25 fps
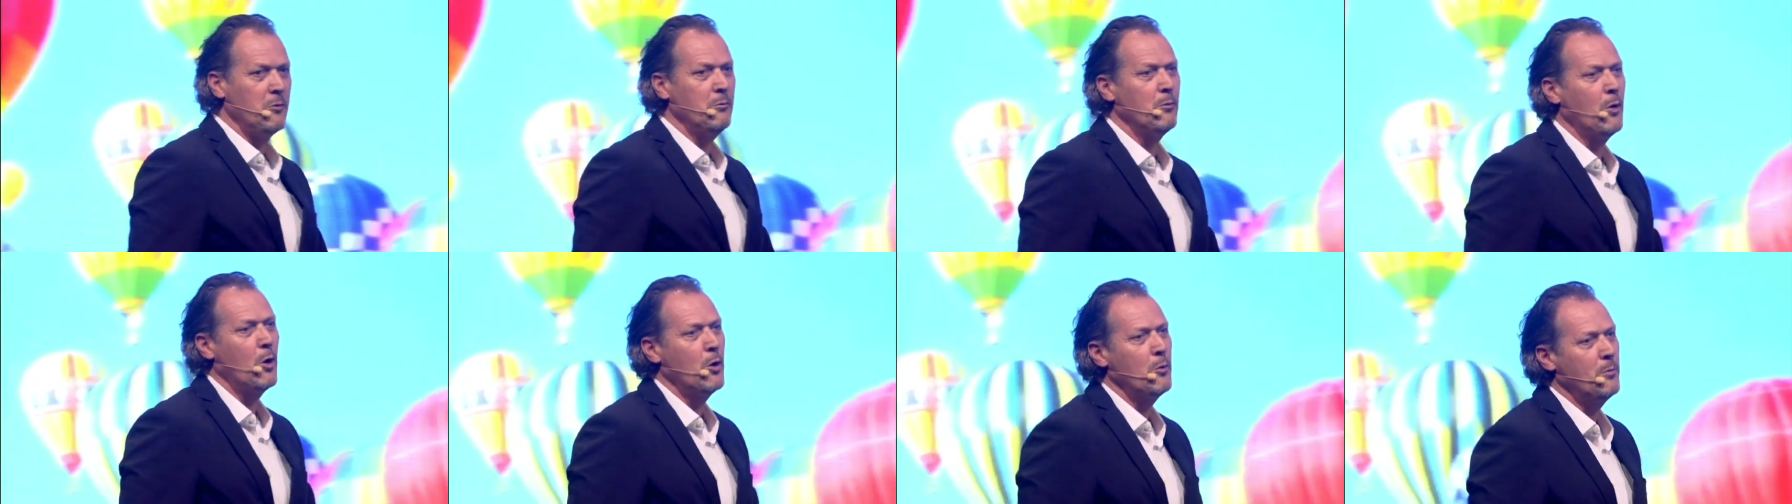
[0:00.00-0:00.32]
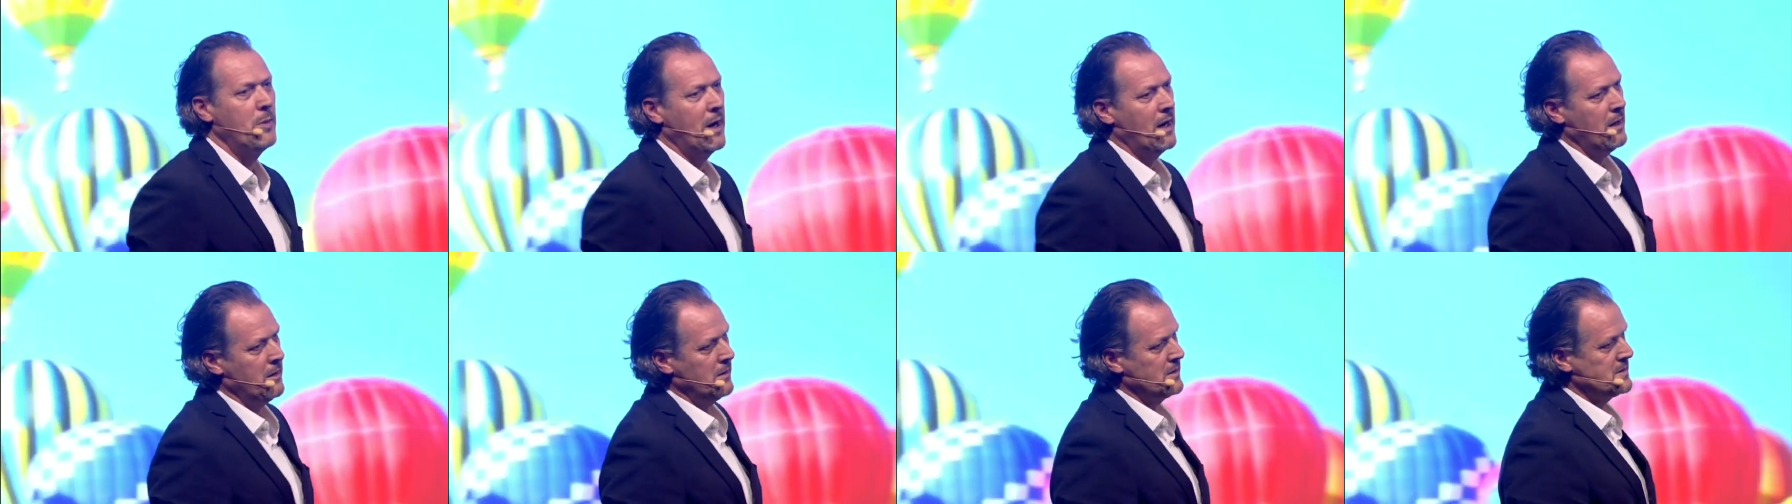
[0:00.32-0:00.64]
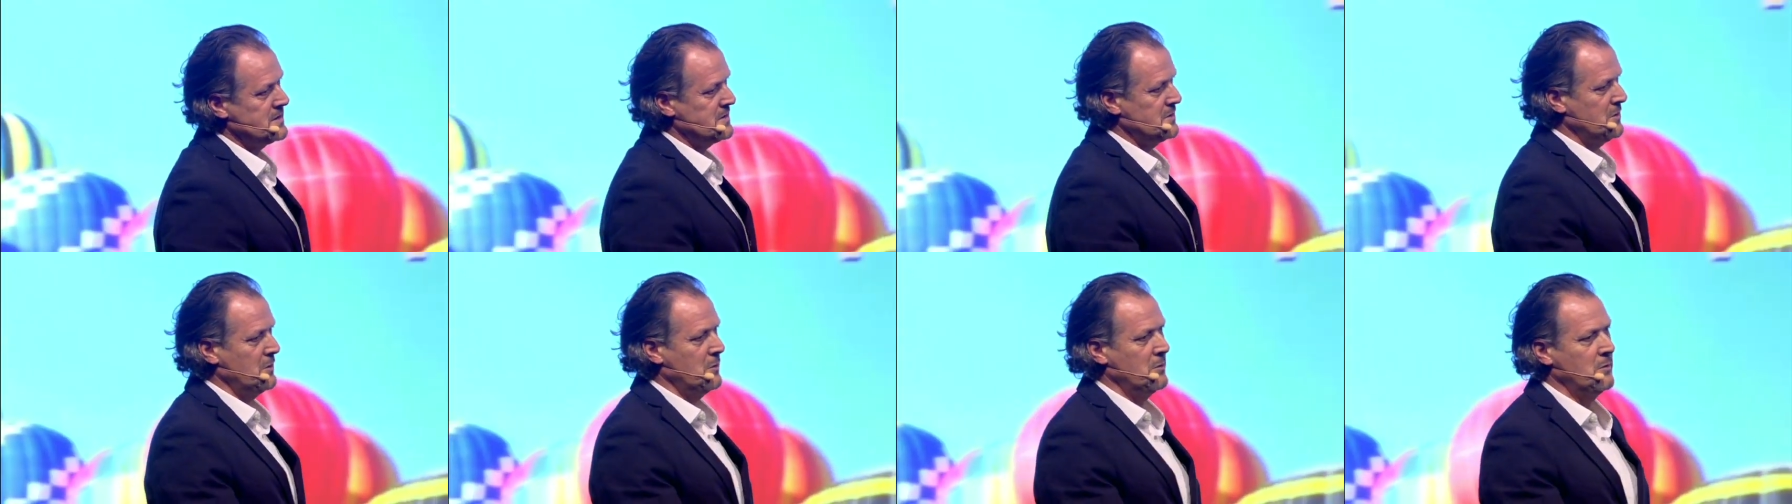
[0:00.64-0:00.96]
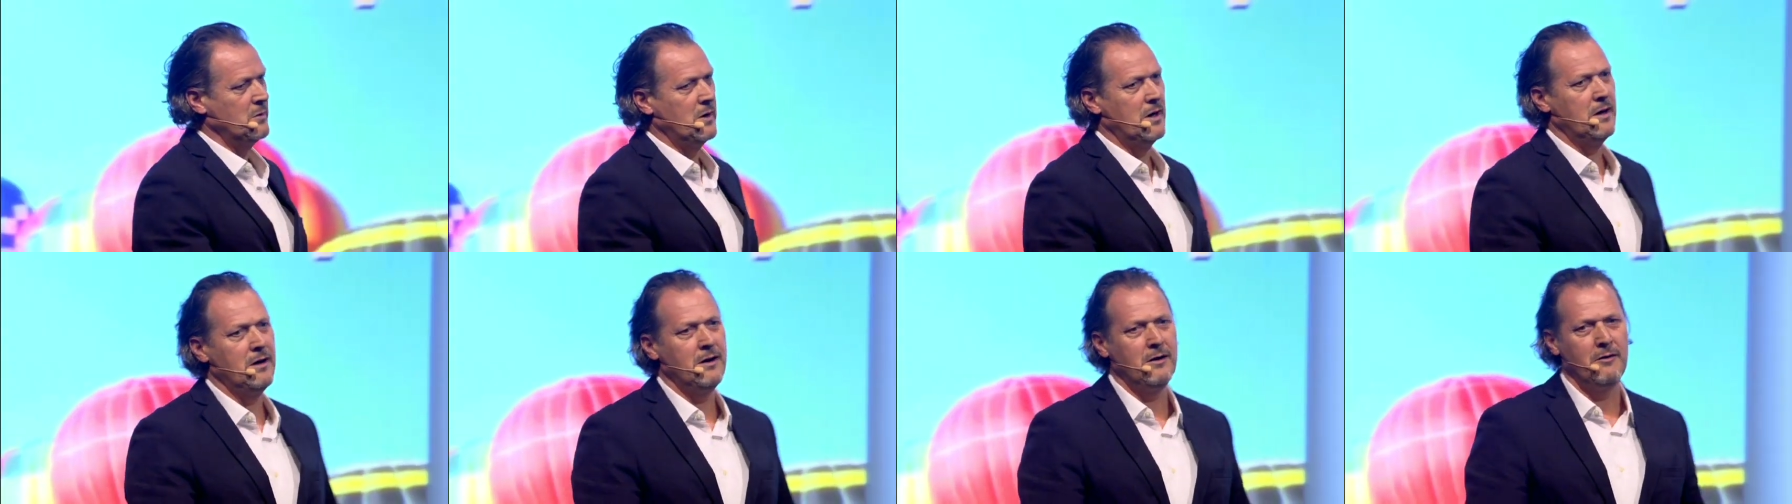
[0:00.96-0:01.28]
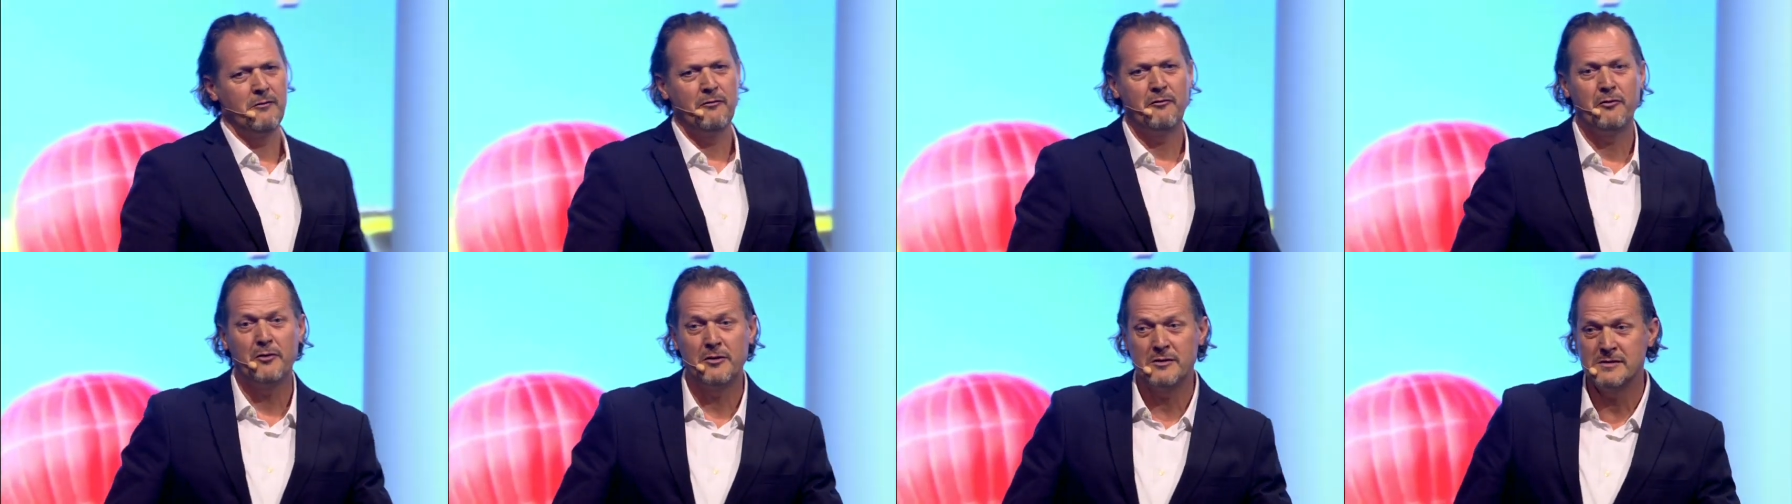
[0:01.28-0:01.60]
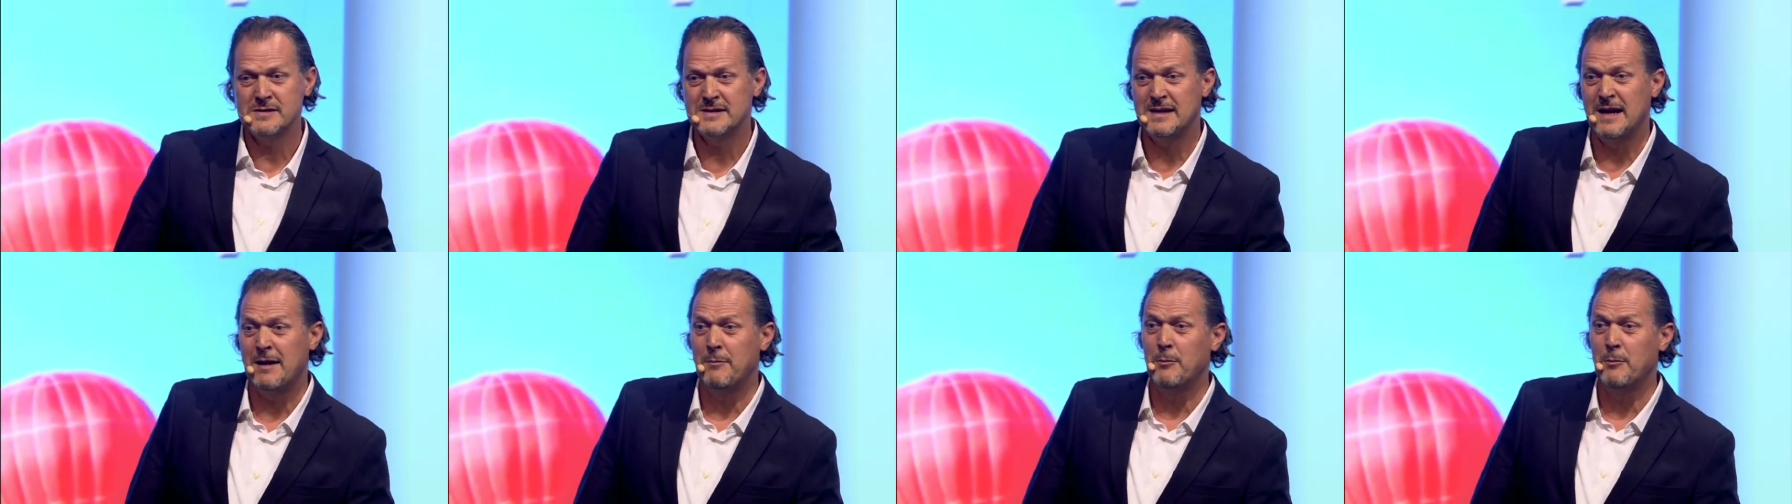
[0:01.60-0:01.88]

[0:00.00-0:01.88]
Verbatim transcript: on mobile. So, uh, first,